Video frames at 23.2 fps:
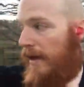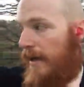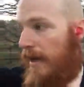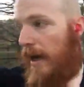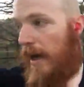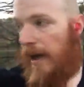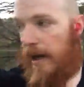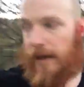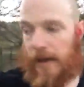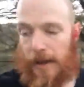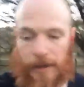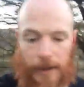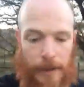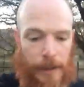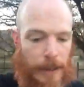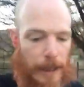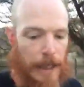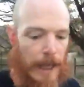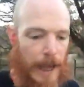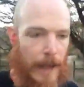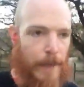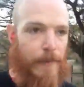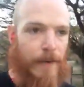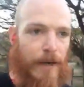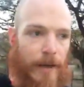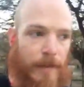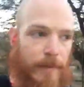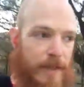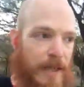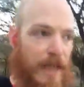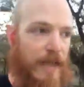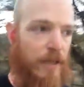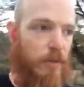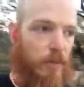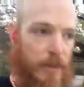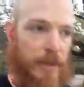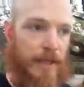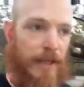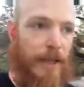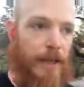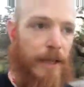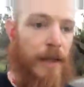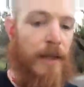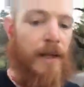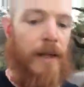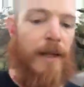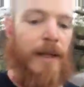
I've been obsessed with it,